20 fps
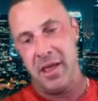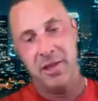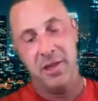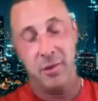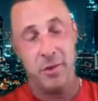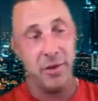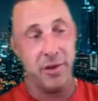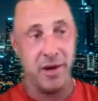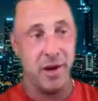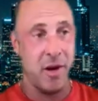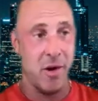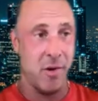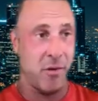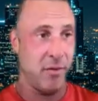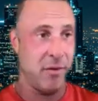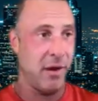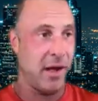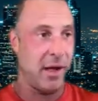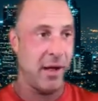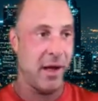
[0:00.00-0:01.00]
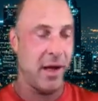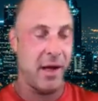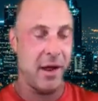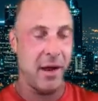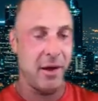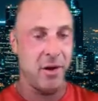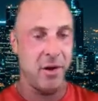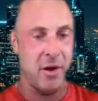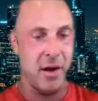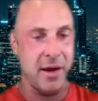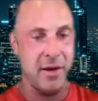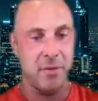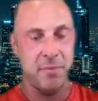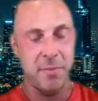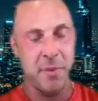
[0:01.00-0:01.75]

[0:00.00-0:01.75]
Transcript: You really don't. I, you know, I know